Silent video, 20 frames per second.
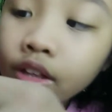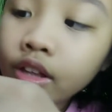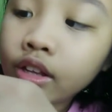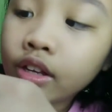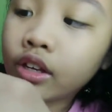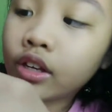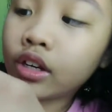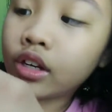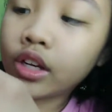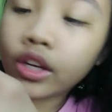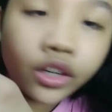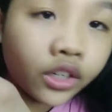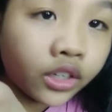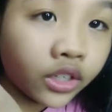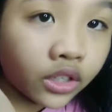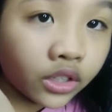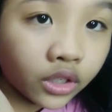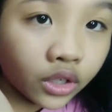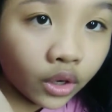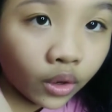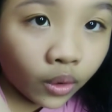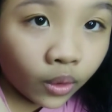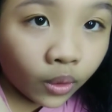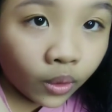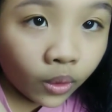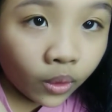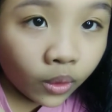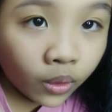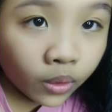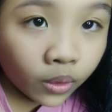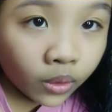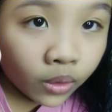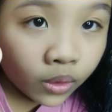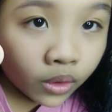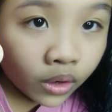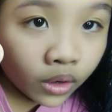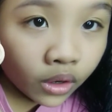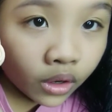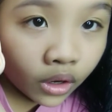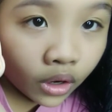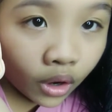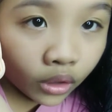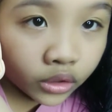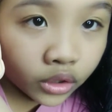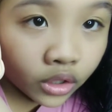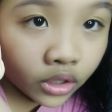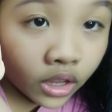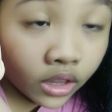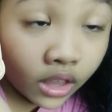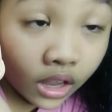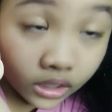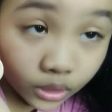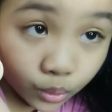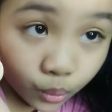we need to go to the next